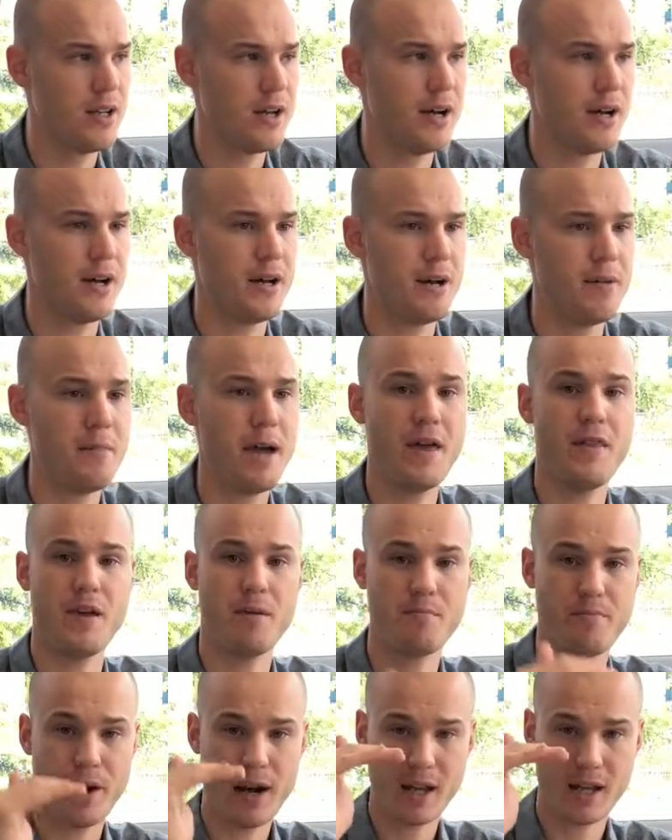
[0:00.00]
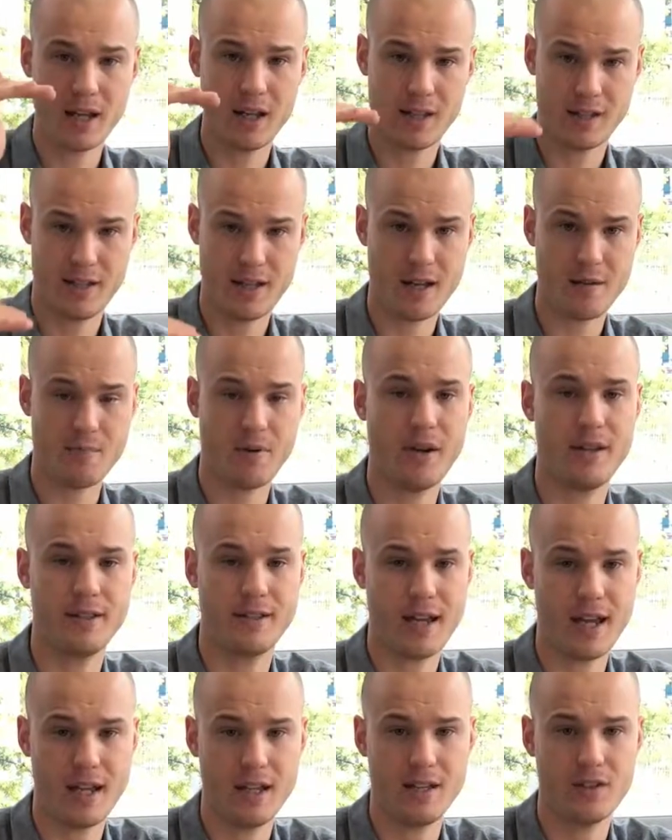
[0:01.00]
and then breaking it down by
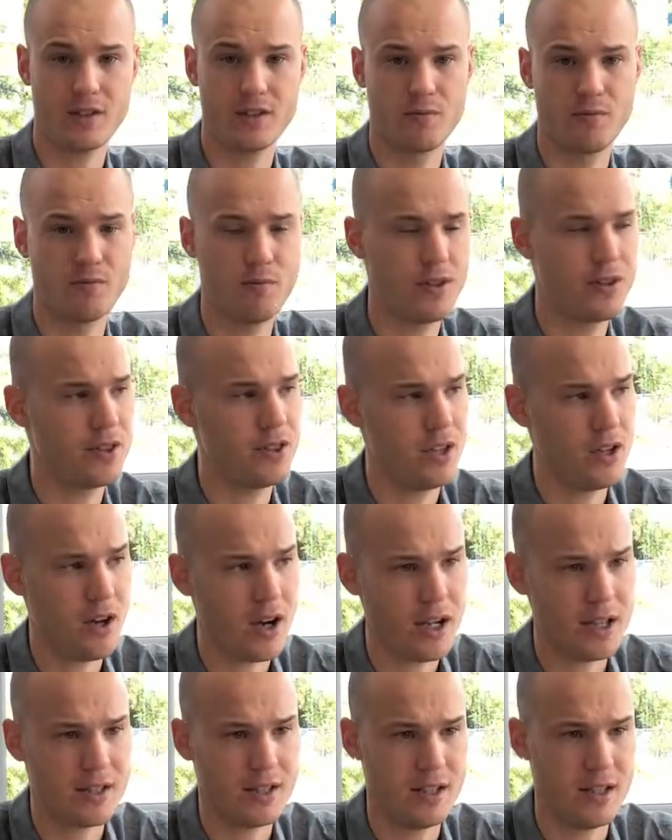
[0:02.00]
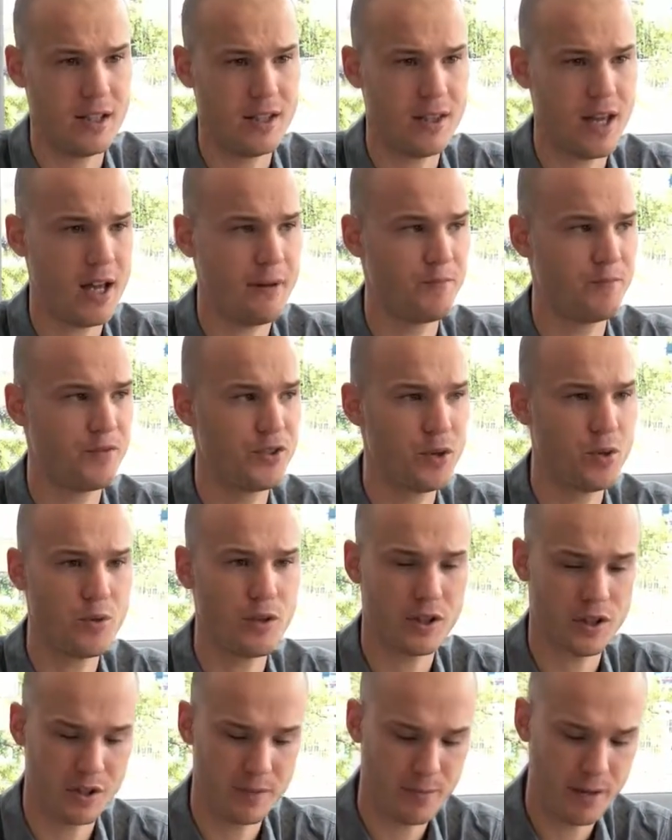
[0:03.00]
days with the idea that you want
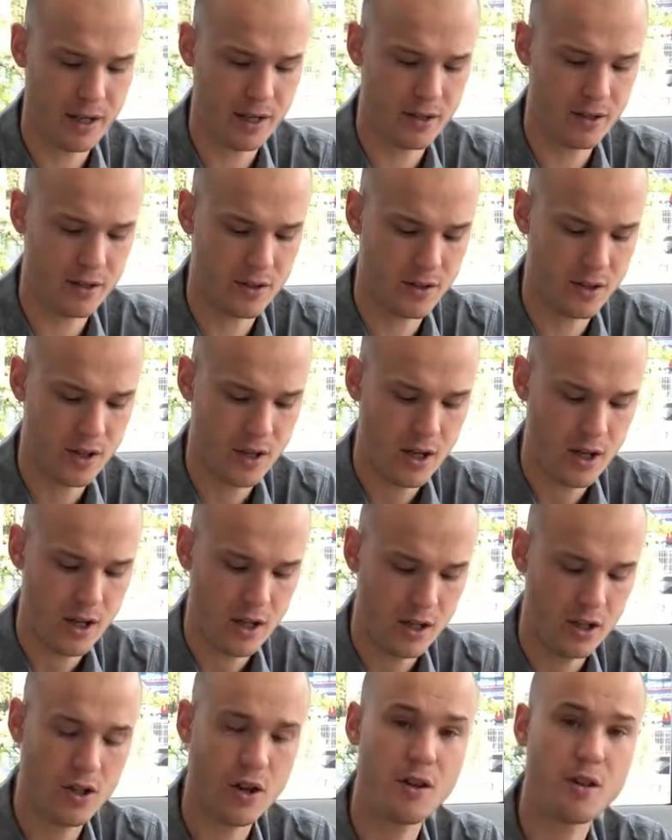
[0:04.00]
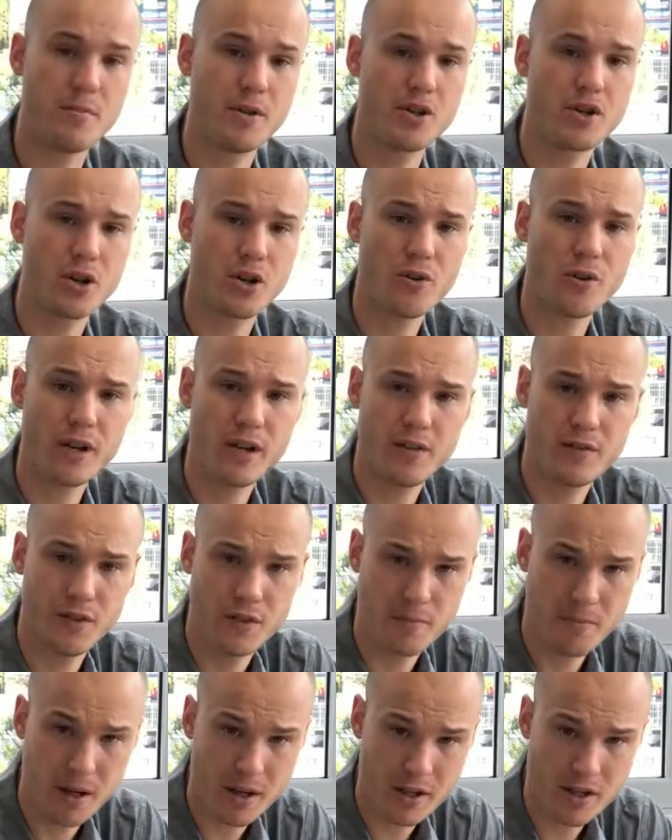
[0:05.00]
to spend the majority of your
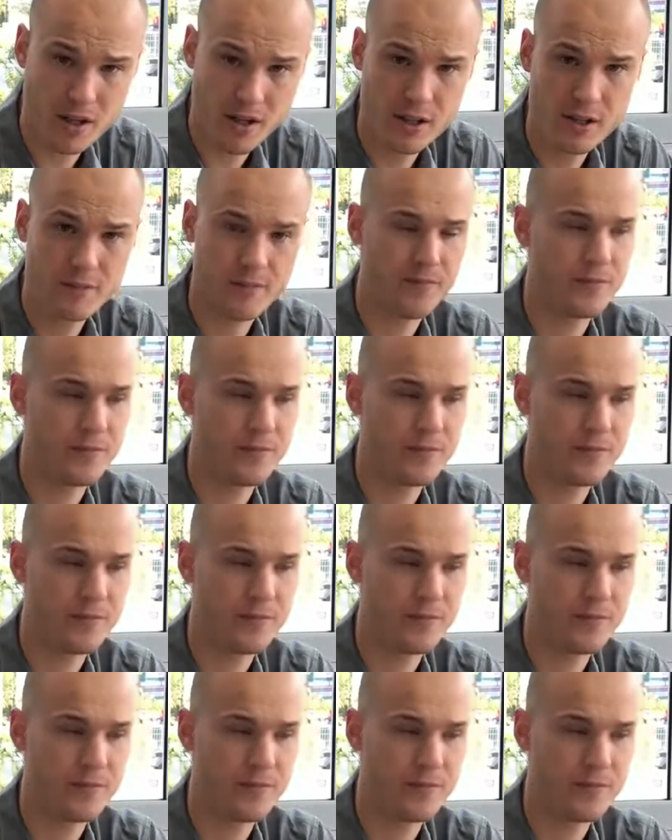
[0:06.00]
budget